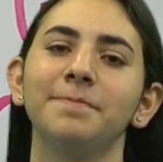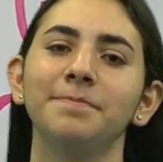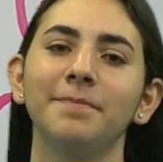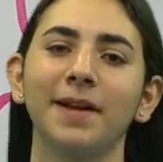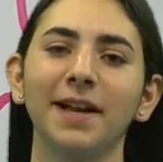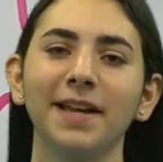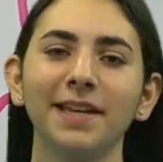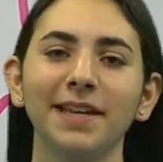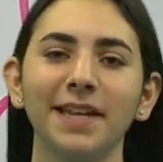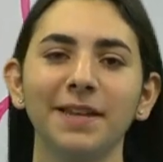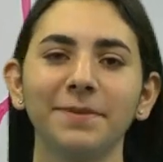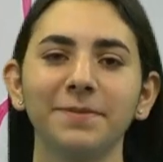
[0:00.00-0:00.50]

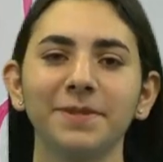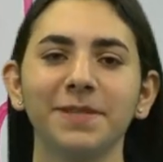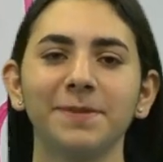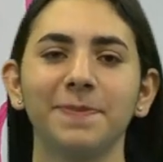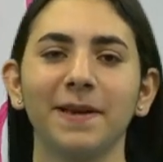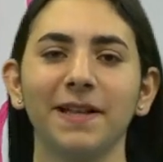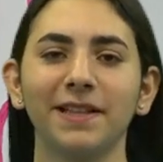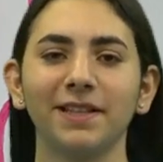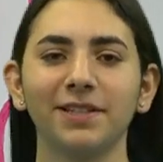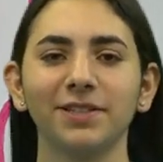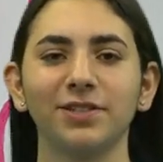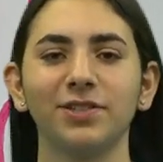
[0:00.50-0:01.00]
My name is
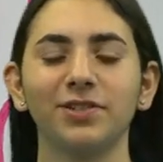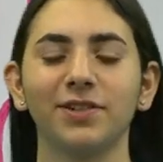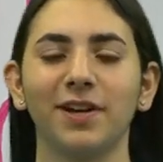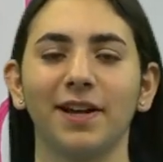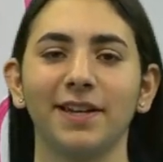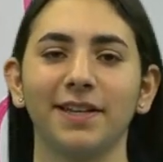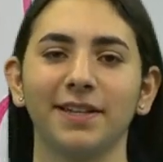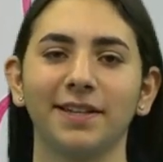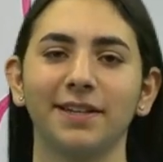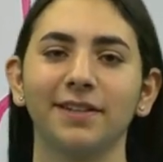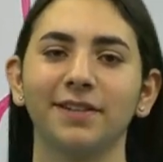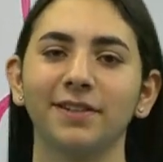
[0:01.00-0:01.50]
Bella
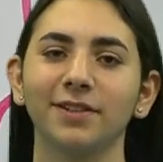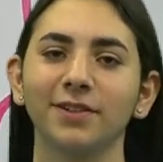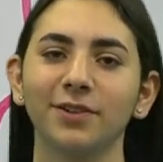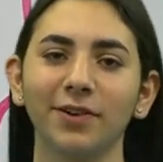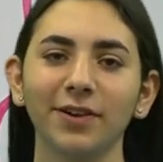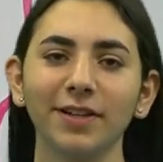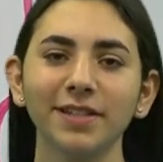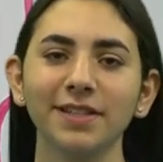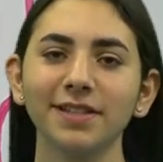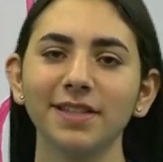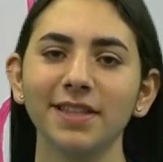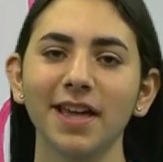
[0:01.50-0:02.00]
Doranian.
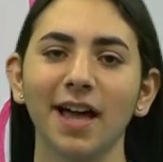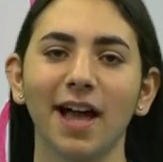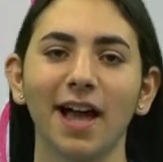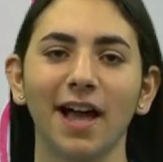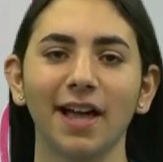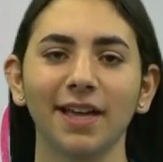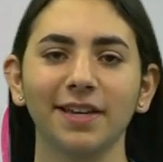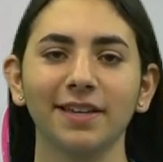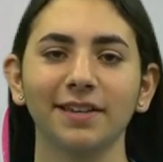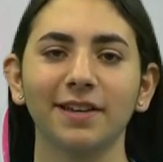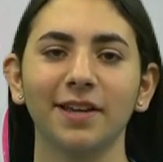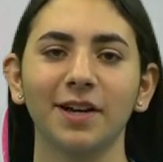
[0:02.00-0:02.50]
Going to the
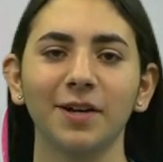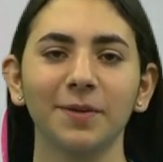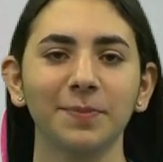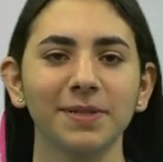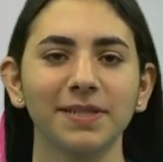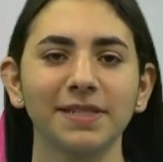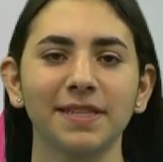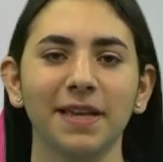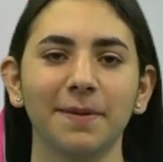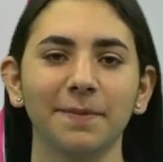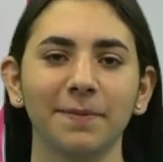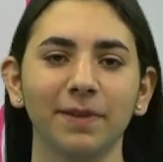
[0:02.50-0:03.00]
I Can Help
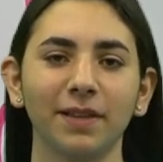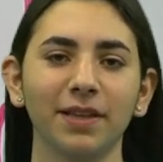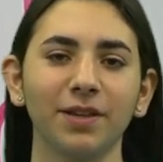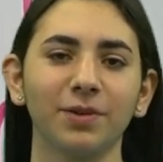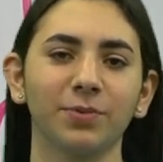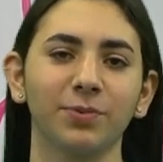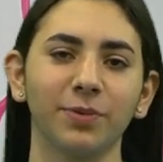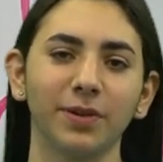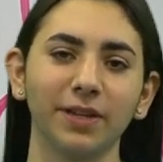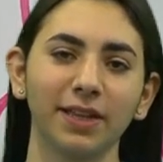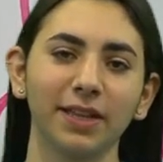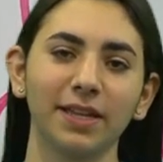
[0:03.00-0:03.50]
Assembly
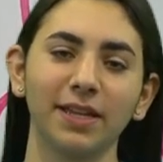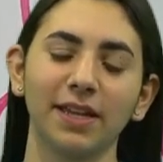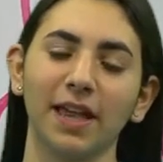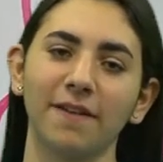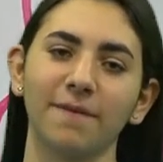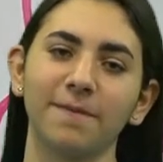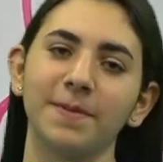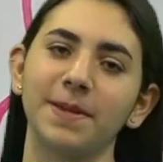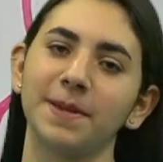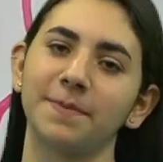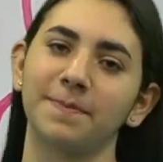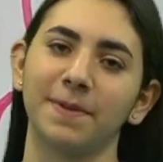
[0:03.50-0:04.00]
really gave me a